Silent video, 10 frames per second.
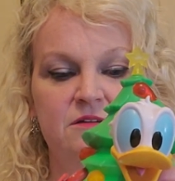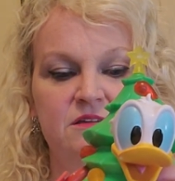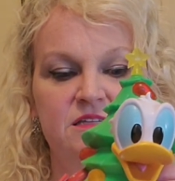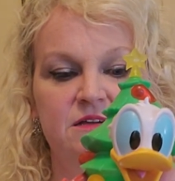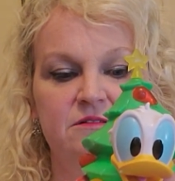
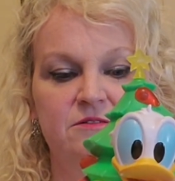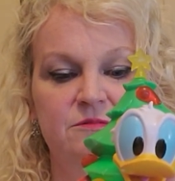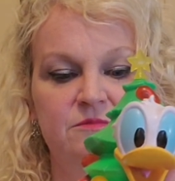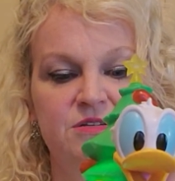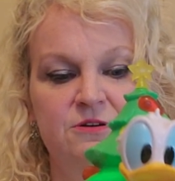Let's see, oh,
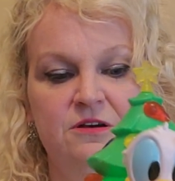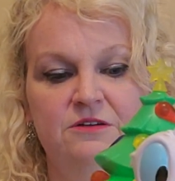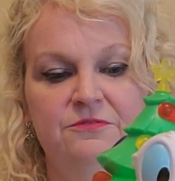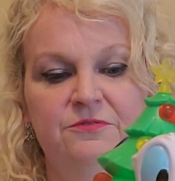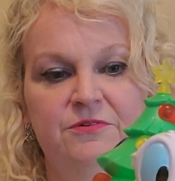turn
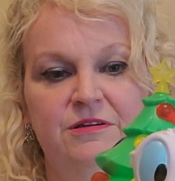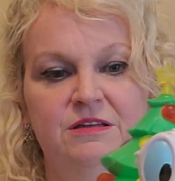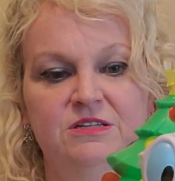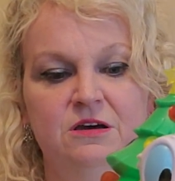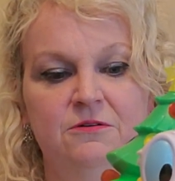off,
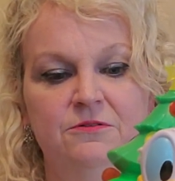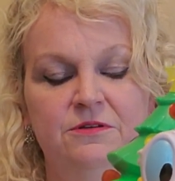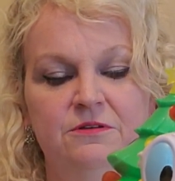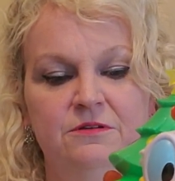Donald.